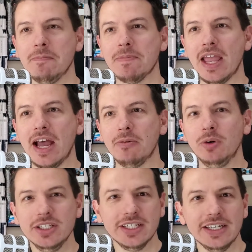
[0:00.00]
And
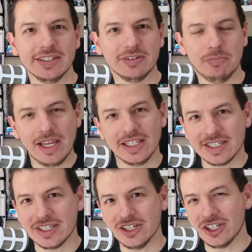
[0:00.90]
once I made the
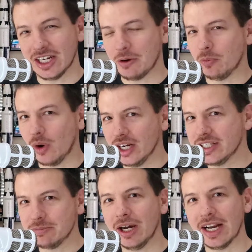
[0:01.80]
decision that I wanted
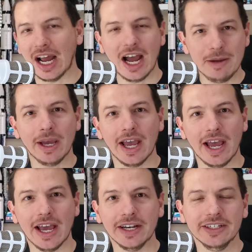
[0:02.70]
to buy an
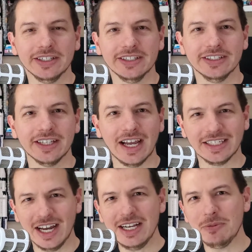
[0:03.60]
iPad, I
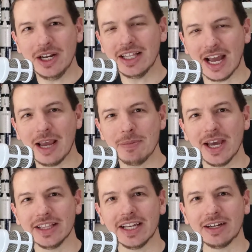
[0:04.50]
kind of wanted the
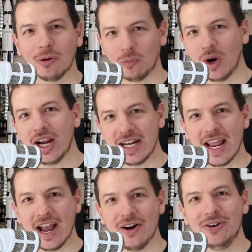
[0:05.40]
iPad like right
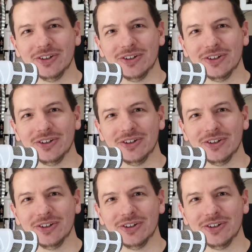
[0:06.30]
now.